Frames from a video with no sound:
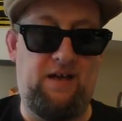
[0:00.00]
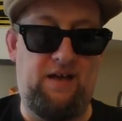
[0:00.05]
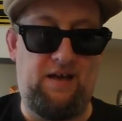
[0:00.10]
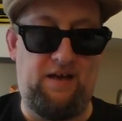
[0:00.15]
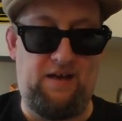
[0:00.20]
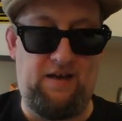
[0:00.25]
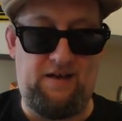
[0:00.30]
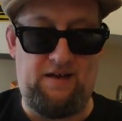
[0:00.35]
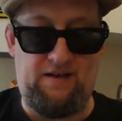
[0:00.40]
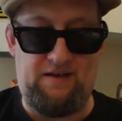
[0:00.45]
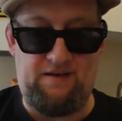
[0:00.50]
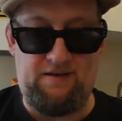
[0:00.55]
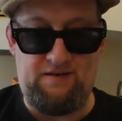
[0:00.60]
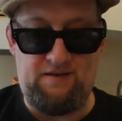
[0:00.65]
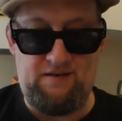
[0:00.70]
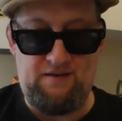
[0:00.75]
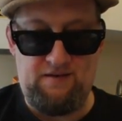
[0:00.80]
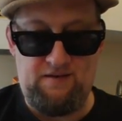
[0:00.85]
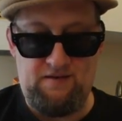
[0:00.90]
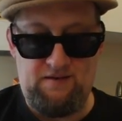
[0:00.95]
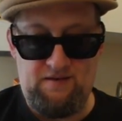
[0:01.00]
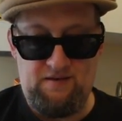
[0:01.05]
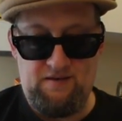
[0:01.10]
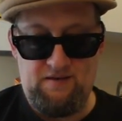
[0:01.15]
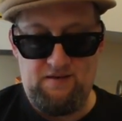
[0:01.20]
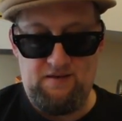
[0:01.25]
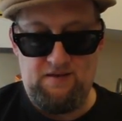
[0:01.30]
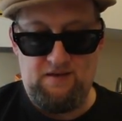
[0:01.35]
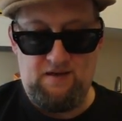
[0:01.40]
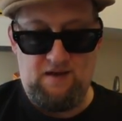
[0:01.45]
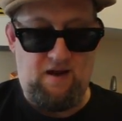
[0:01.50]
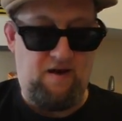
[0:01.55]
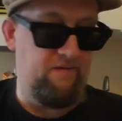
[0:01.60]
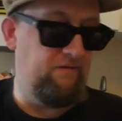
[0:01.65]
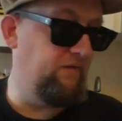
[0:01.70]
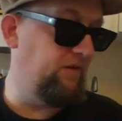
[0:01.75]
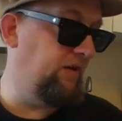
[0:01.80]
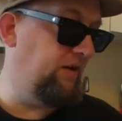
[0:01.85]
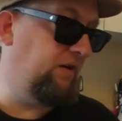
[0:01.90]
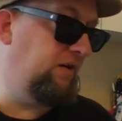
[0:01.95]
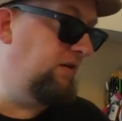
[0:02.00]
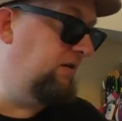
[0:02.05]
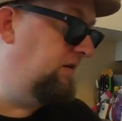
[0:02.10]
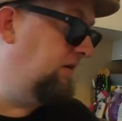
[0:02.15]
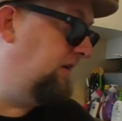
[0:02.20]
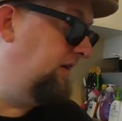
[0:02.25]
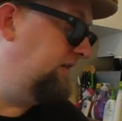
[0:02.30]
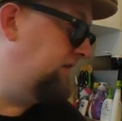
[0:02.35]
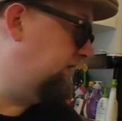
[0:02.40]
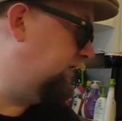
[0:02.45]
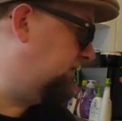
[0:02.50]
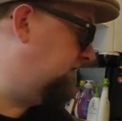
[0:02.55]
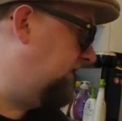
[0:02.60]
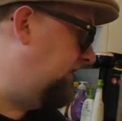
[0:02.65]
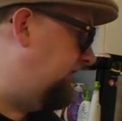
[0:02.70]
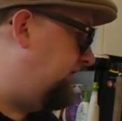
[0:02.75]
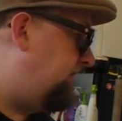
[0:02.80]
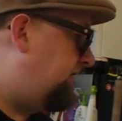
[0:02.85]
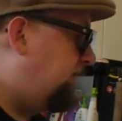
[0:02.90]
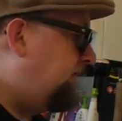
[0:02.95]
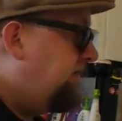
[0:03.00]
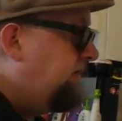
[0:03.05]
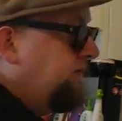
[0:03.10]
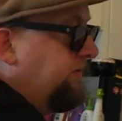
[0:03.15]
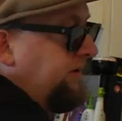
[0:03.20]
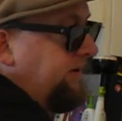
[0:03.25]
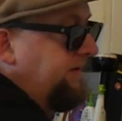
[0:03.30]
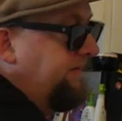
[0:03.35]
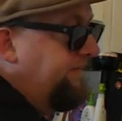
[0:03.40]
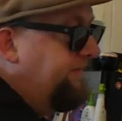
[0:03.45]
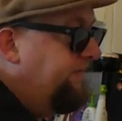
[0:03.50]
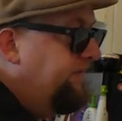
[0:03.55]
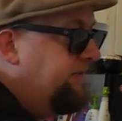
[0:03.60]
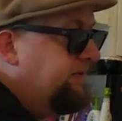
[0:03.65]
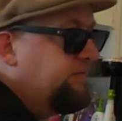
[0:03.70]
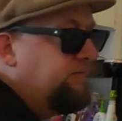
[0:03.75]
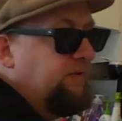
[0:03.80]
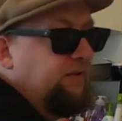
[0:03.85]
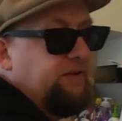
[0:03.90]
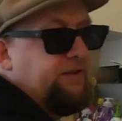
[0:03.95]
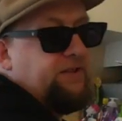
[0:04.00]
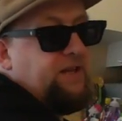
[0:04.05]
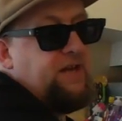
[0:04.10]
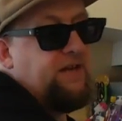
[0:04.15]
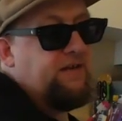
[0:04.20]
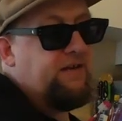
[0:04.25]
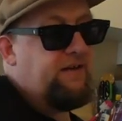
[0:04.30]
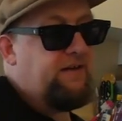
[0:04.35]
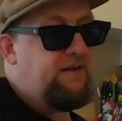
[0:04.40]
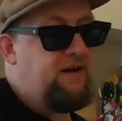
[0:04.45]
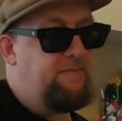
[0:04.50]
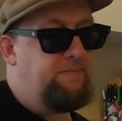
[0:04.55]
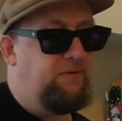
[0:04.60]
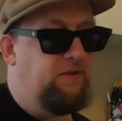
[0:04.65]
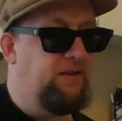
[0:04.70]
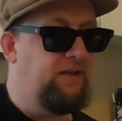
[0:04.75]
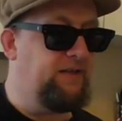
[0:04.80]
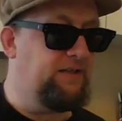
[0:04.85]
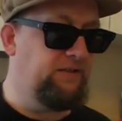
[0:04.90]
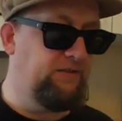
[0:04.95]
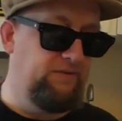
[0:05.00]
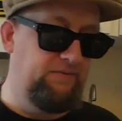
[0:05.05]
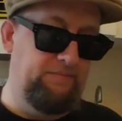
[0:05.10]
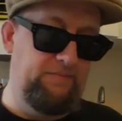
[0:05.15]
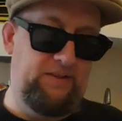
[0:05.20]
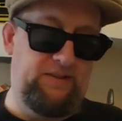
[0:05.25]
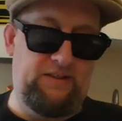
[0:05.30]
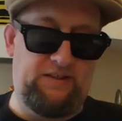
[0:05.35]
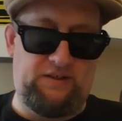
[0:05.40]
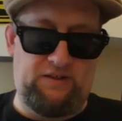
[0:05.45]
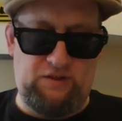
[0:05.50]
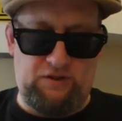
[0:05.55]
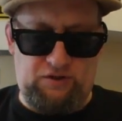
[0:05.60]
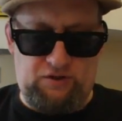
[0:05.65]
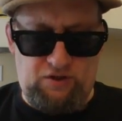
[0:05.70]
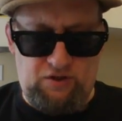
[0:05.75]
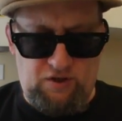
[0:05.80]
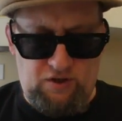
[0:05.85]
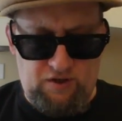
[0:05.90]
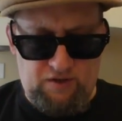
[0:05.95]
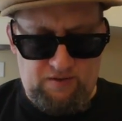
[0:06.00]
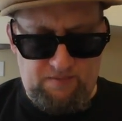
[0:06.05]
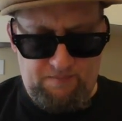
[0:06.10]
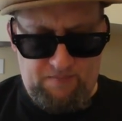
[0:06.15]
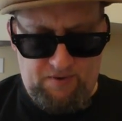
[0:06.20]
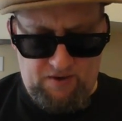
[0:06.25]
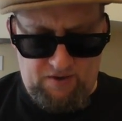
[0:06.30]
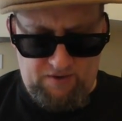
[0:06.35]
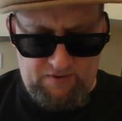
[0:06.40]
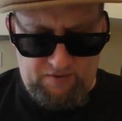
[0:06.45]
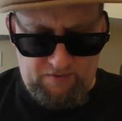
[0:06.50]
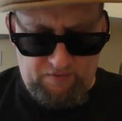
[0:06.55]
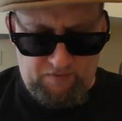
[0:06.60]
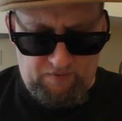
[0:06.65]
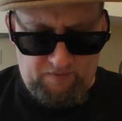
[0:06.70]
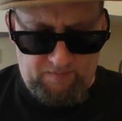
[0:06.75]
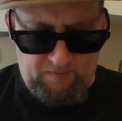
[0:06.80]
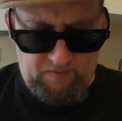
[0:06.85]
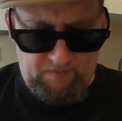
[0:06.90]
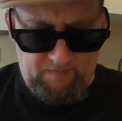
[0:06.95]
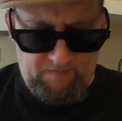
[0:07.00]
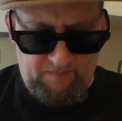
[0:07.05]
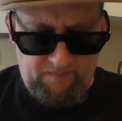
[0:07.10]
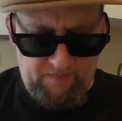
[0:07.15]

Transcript: And I figure let's get to it. This one will take a couple extra minutes to cook compared to normal.